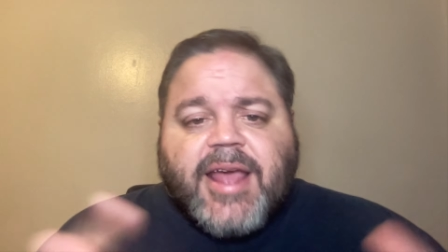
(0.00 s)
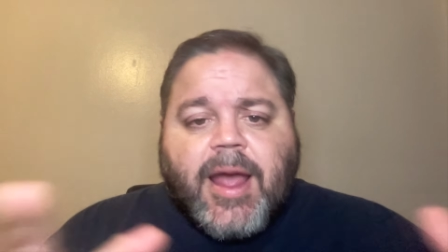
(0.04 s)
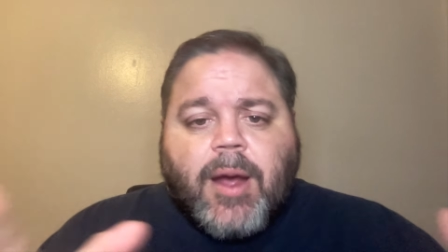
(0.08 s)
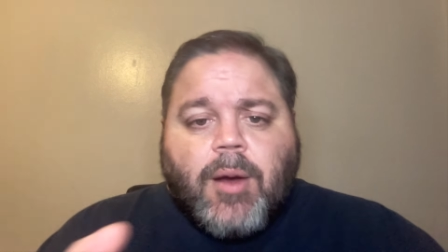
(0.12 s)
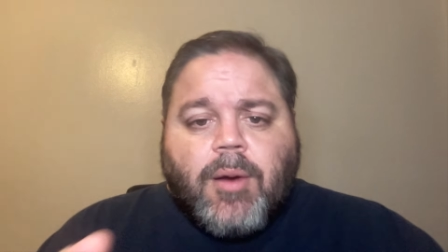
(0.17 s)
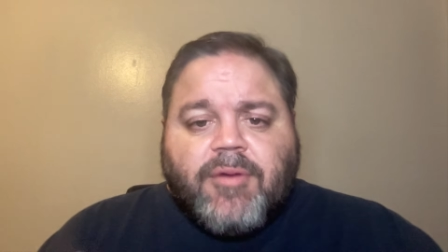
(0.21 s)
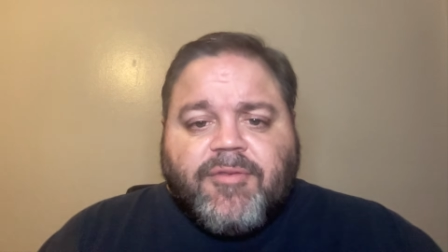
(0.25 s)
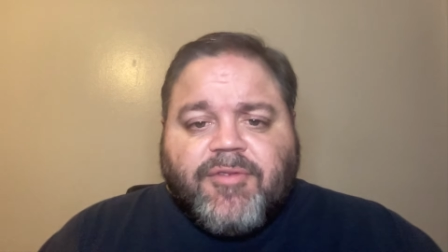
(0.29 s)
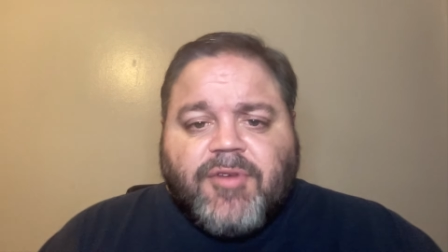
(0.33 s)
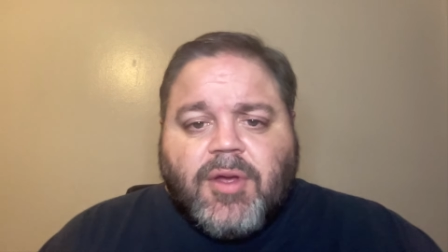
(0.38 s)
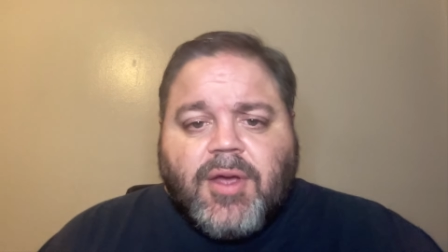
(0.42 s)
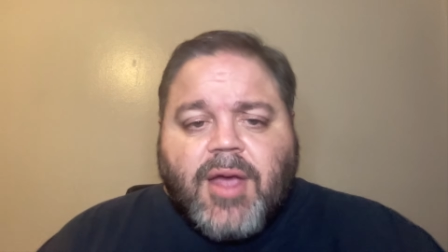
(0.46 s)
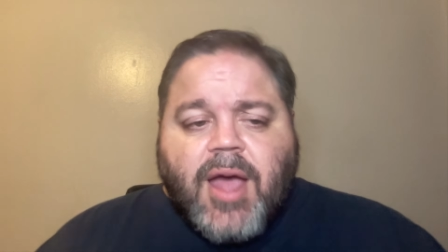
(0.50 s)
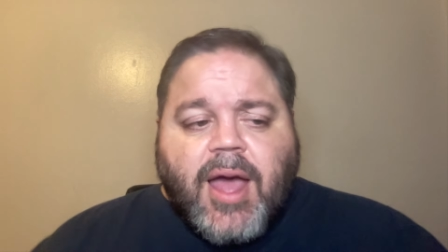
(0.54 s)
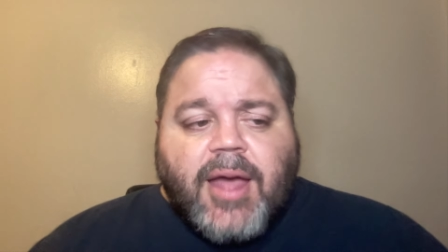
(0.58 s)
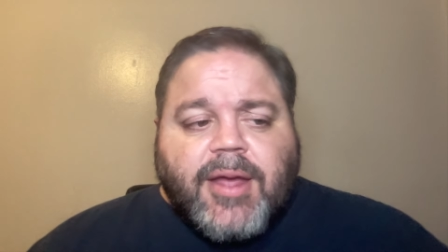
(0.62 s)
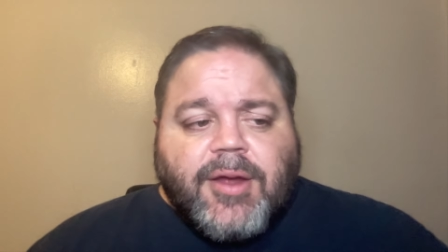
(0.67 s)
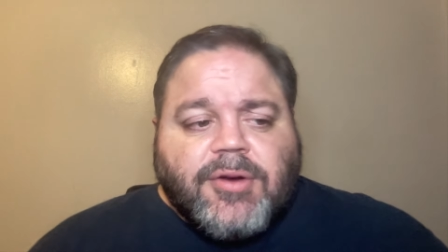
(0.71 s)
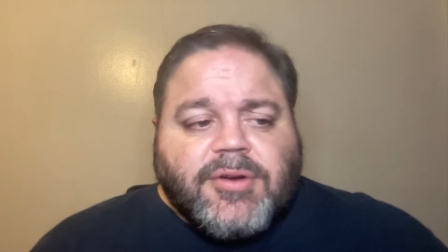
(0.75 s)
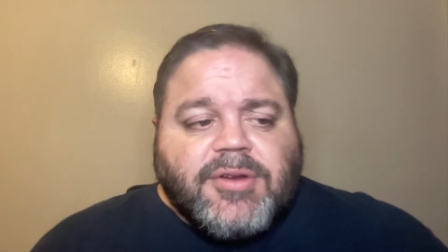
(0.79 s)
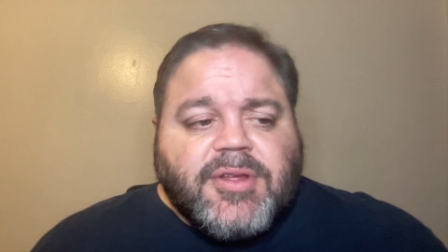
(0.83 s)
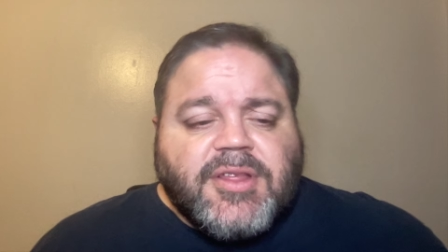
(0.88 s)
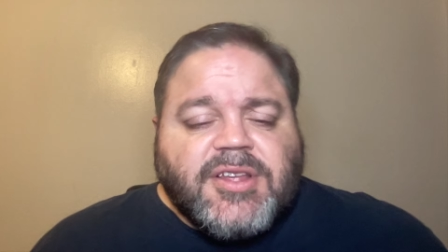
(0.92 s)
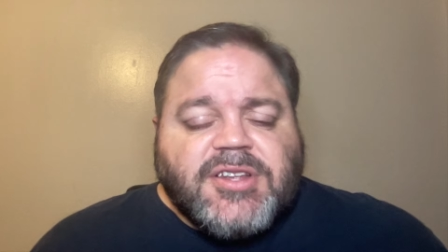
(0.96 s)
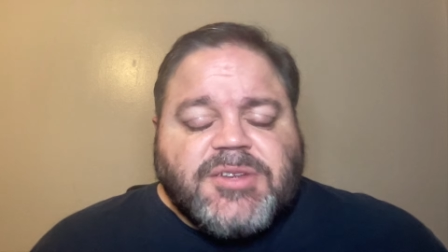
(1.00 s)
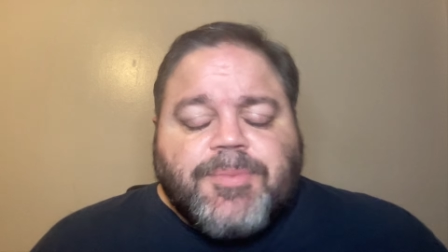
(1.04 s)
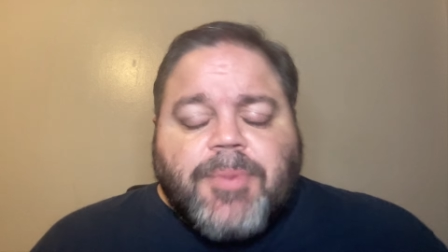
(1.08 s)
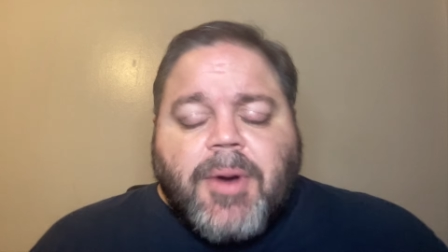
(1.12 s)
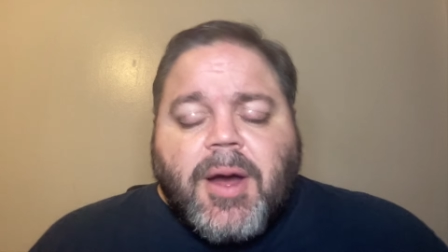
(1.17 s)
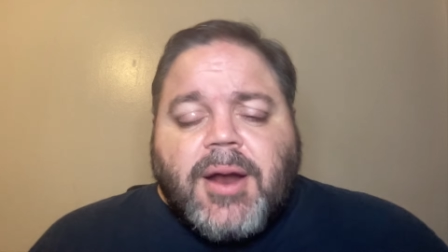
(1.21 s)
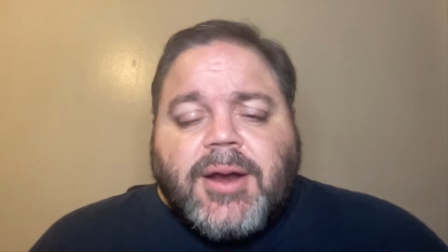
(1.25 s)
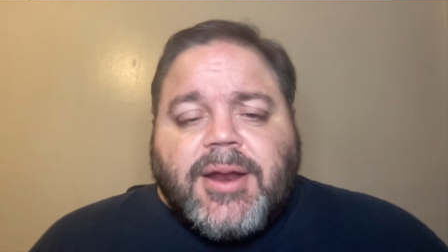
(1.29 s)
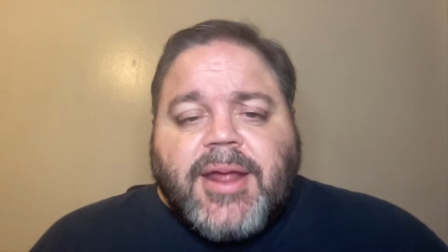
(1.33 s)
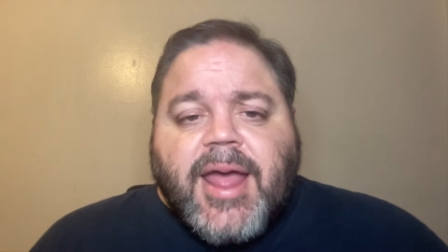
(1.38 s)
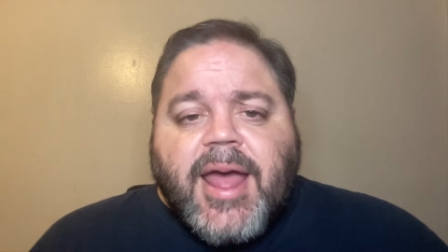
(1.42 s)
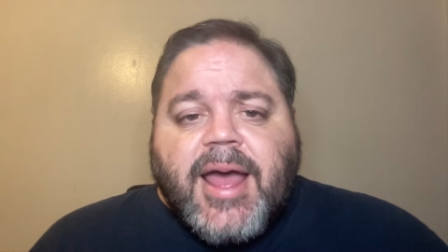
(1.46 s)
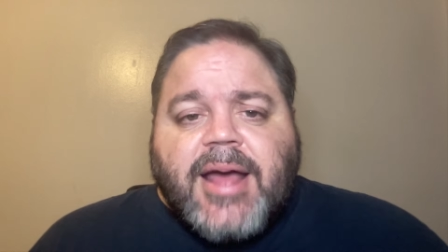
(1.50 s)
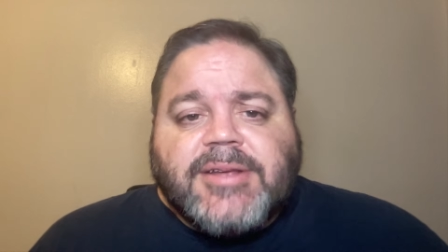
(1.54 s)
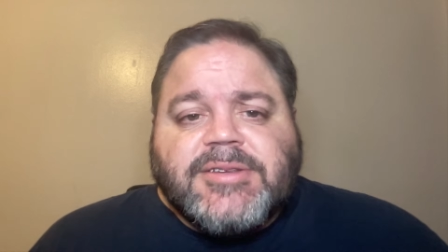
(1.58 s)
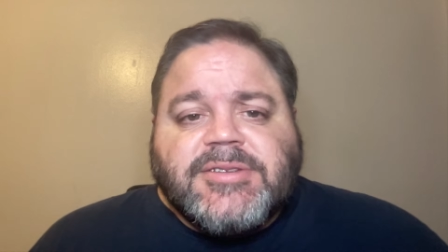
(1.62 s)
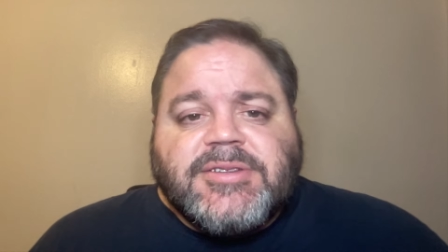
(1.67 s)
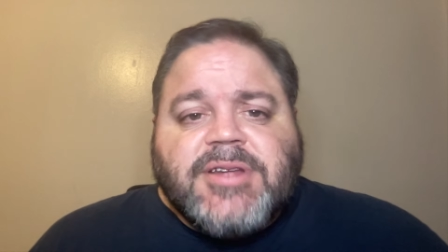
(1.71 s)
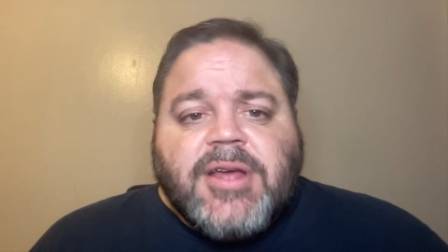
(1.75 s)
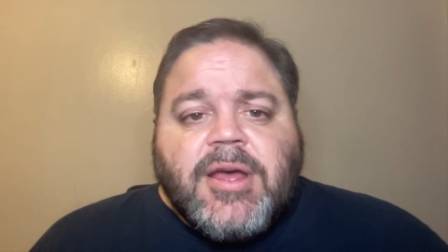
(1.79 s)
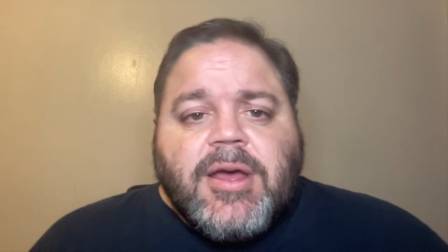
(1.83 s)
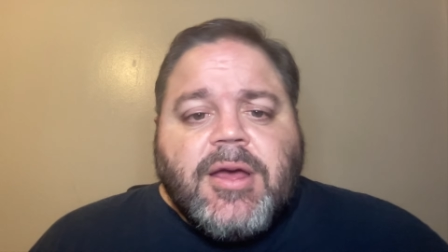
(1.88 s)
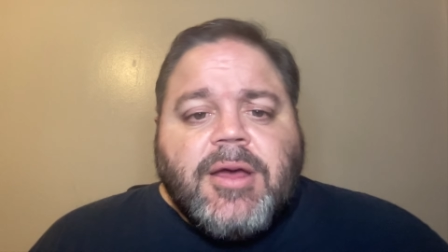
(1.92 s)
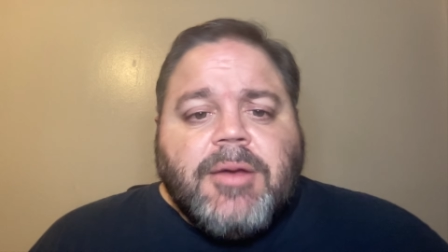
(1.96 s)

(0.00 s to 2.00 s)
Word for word: however, you got here to this podcast.